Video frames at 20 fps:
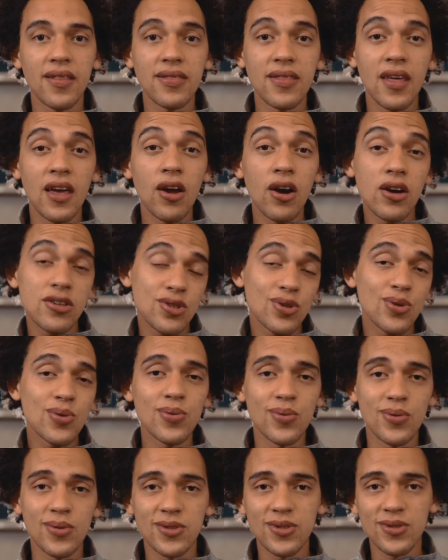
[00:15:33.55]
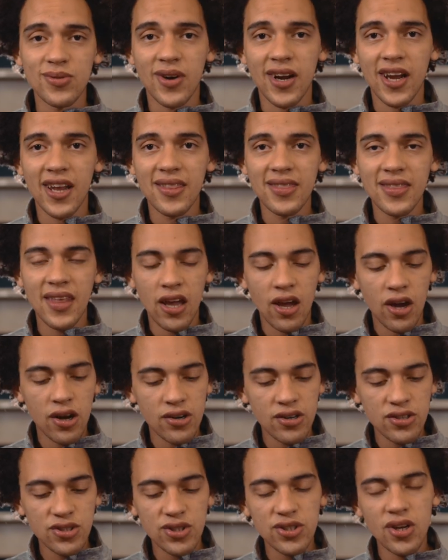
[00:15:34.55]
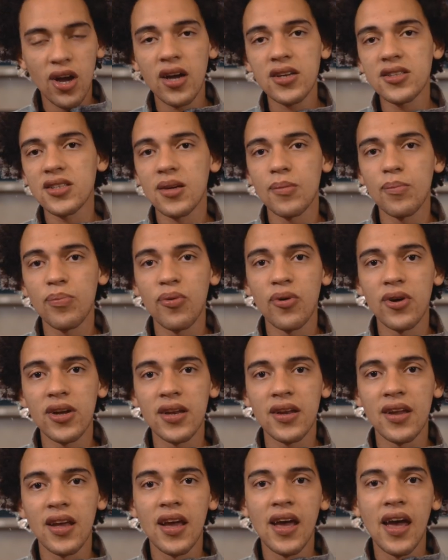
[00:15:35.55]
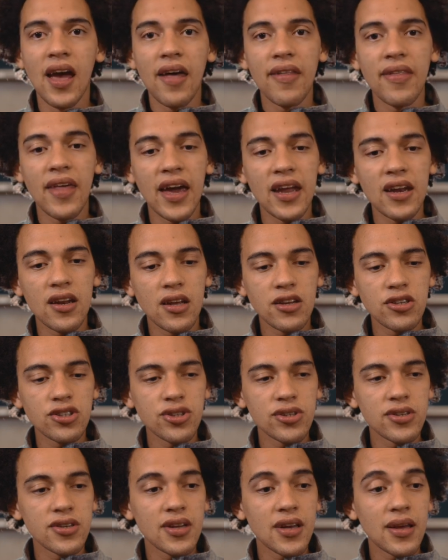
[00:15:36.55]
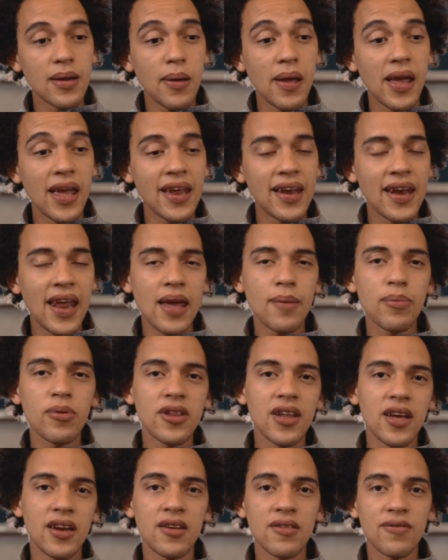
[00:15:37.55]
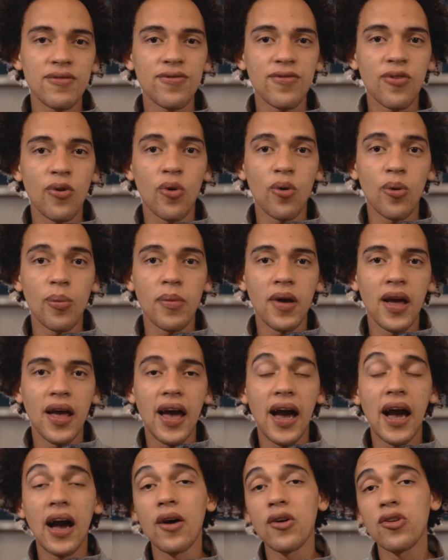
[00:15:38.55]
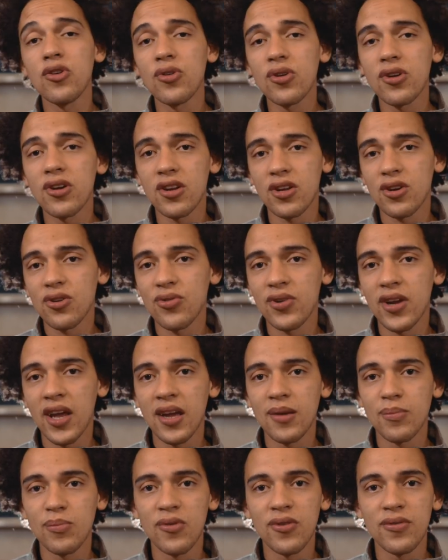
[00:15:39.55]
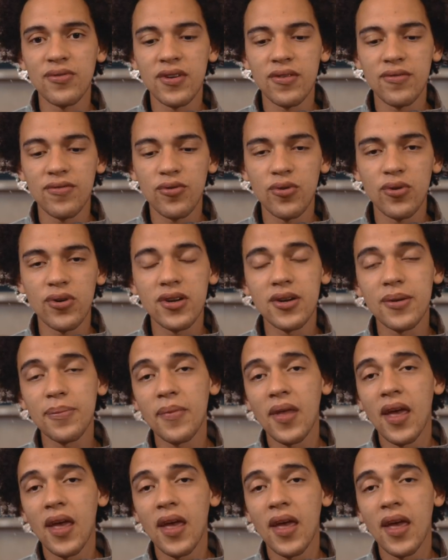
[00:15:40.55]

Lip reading: They are tools, right? They are a starting point that should enable and inform how you're going to create moving forward.